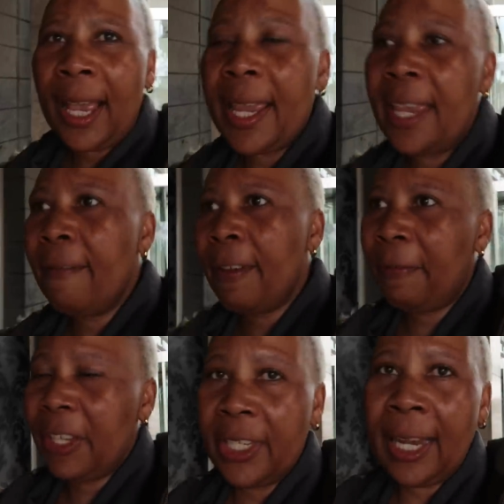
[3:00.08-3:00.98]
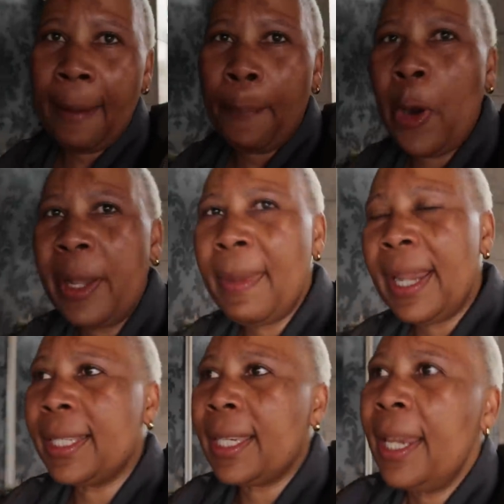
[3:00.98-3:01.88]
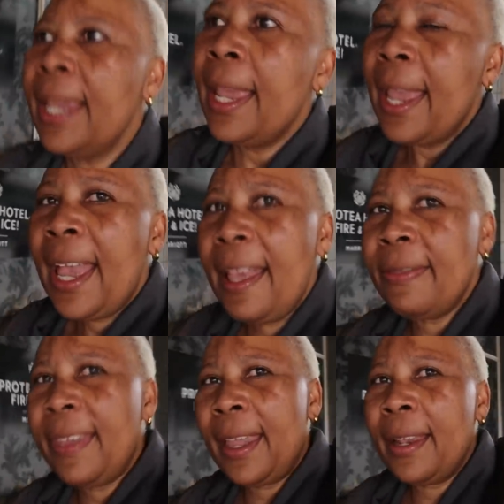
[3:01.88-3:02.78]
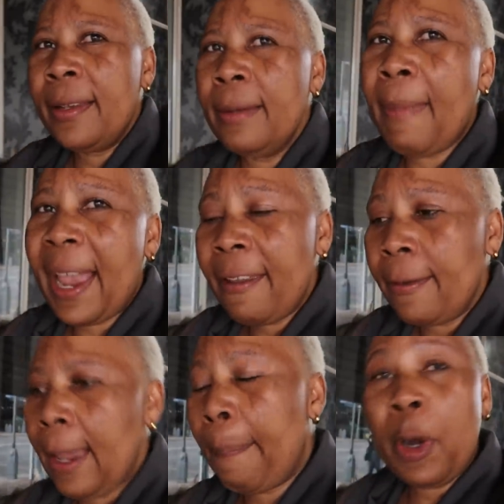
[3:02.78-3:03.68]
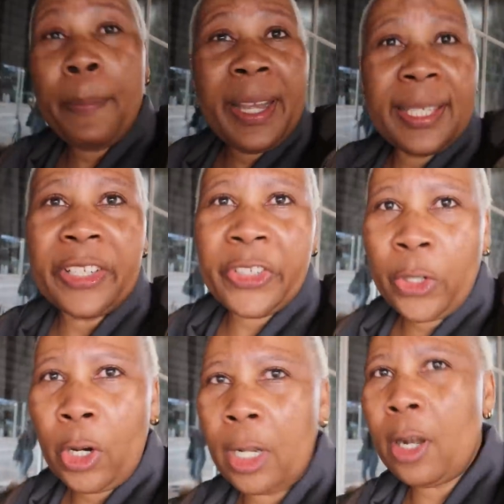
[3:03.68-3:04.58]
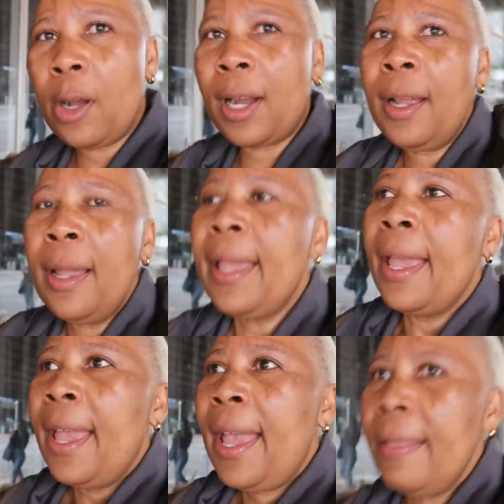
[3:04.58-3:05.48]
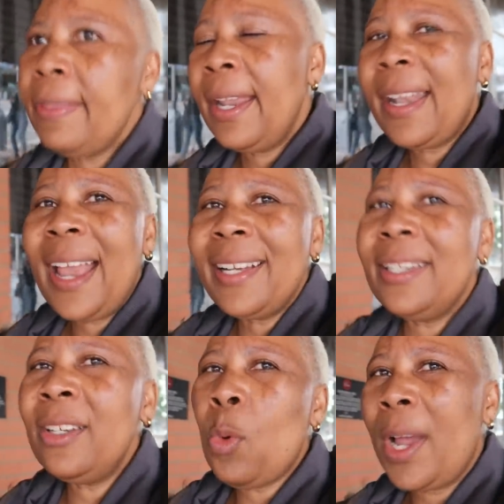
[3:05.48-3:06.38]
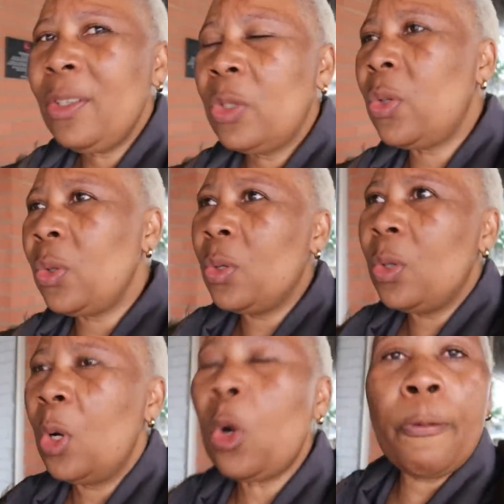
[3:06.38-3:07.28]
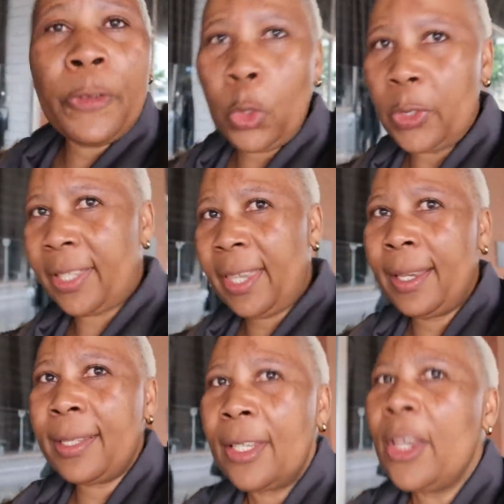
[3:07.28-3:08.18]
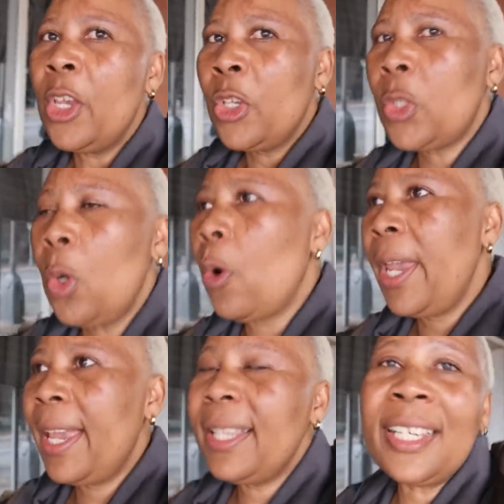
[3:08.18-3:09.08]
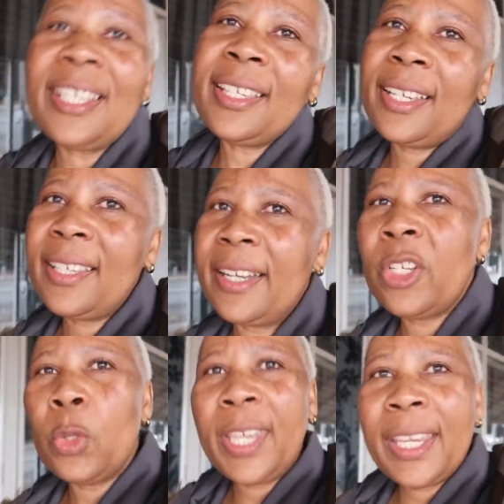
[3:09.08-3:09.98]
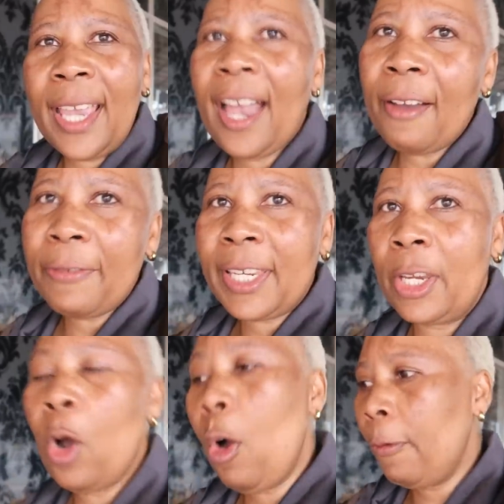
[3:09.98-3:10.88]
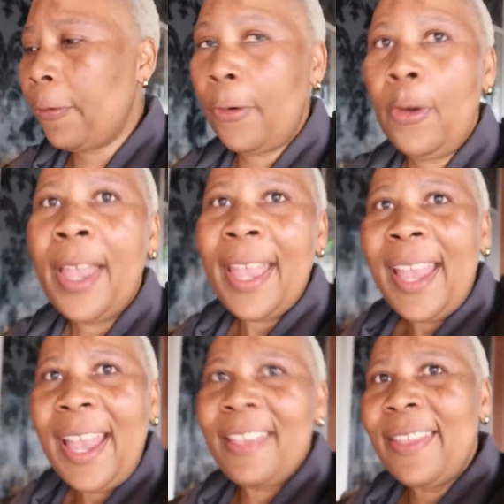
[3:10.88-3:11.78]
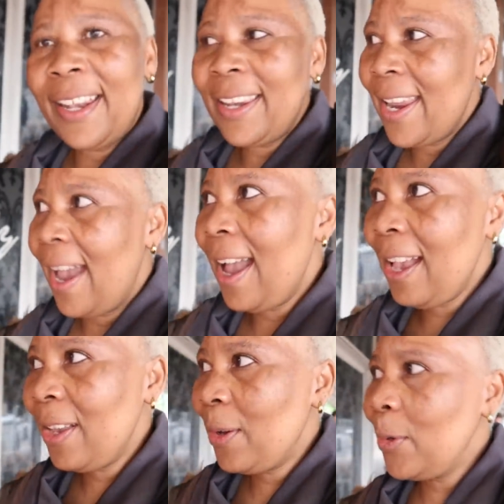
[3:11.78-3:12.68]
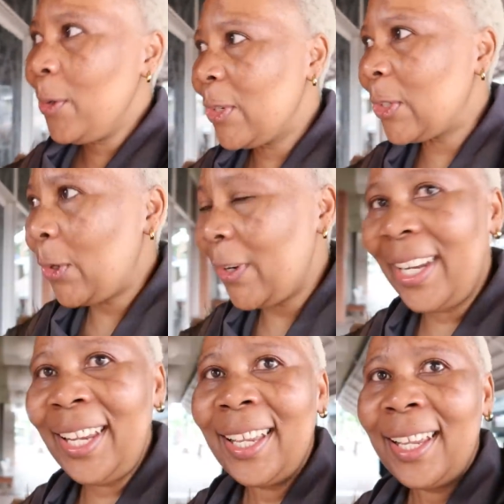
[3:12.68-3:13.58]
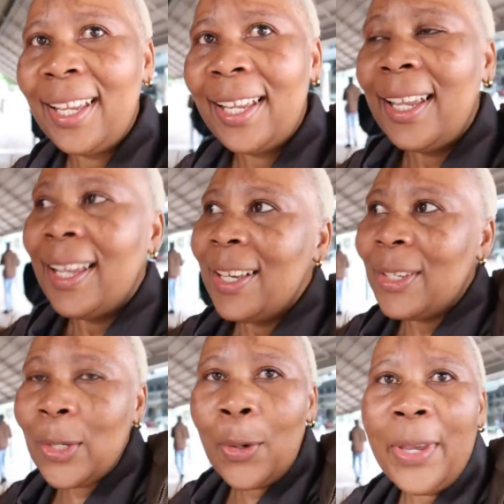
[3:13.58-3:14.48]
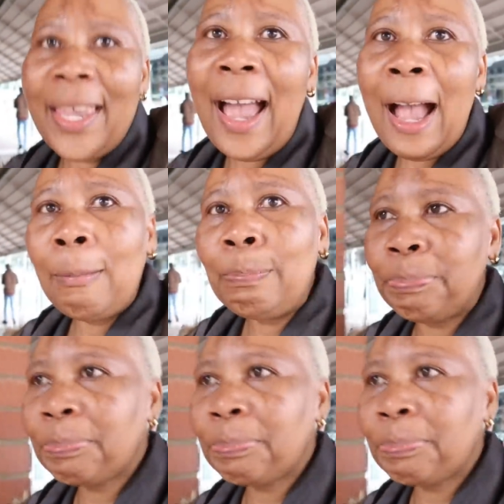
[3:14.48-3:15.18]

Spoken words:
I have a facial appointment, and then my appointment is at 3 o'clock, and then I didn't want to confuse things, so hence I just decided to take a half day off. And then, yeah, oh sorry, so yeah,